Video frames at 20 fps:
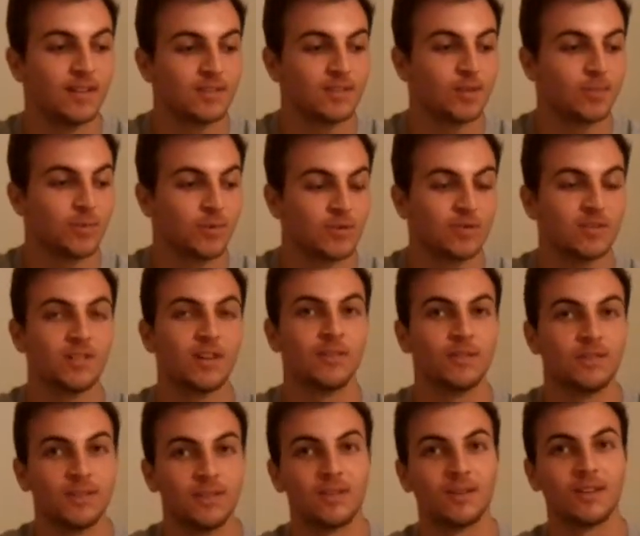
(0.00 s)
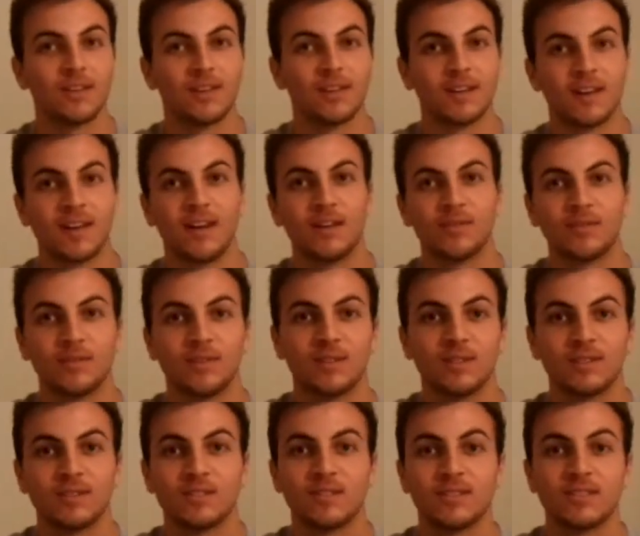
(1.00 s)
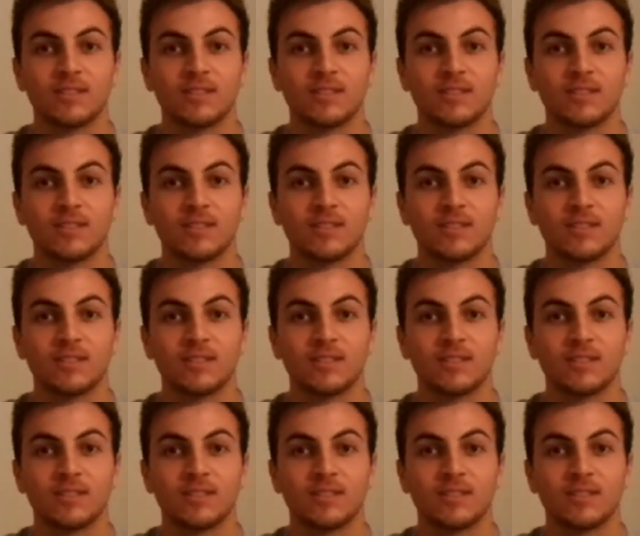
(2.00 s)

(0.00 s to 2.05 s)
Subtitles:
Someone was definitely looking out for us